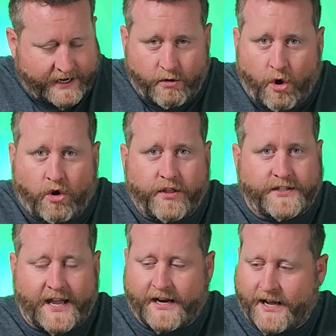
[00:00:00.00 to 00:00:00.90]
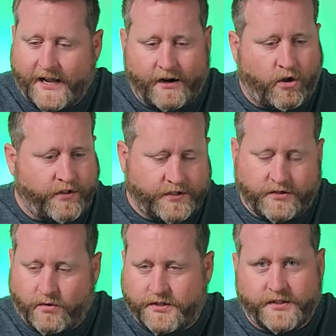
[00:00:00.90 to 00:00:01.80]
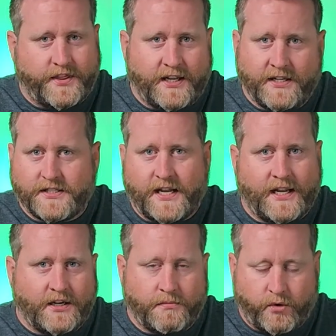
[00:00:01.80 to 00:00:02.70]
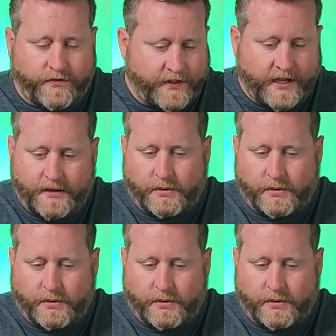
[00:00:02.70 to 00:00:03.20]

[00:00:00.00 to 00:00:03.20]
out all the data, I had all this sorts of things to hand to both of them.